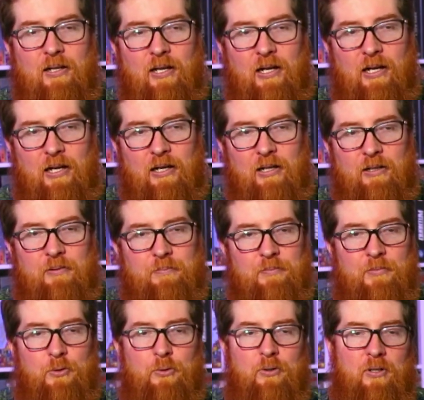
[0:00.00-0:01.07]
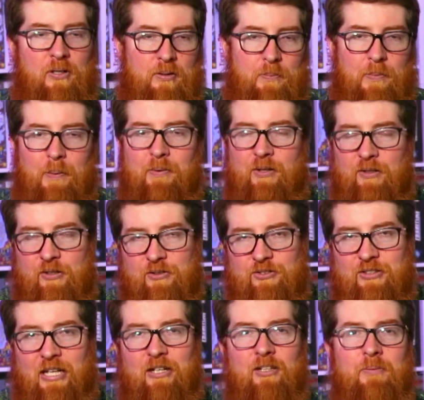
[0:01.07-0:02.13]
Or maybe you can
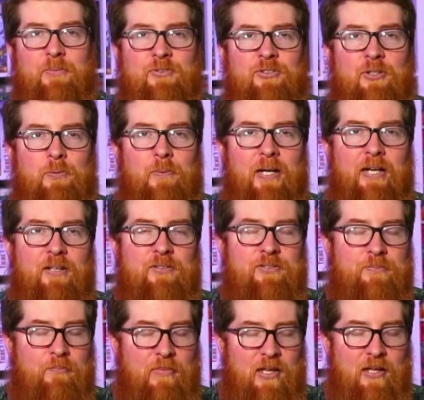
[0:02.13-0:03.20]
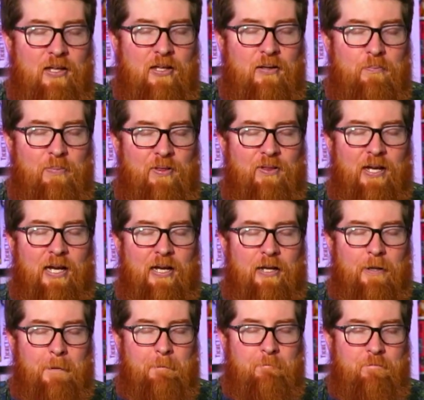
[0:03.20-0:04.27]
cycle them in certain ways. But
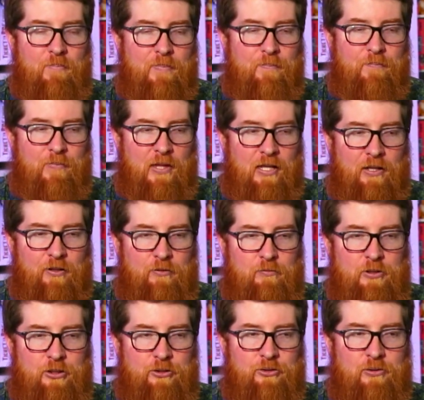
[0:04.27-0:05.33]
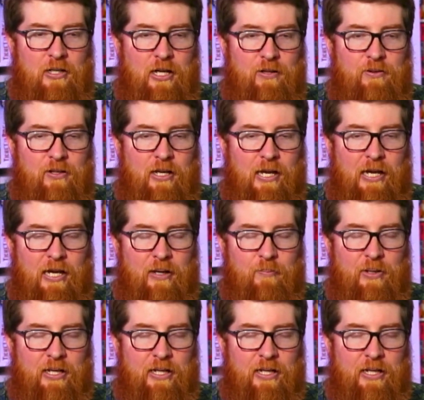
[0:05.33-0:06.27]
then kind of the real draw of the game